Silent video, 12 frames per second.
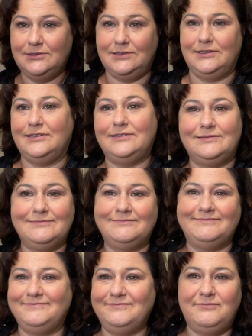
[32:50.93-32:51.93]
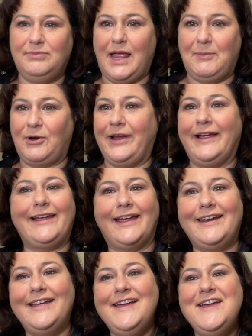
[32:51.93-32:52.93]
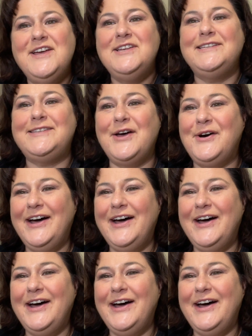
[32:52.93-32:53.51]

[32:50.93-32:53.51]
uh, blubbering again. So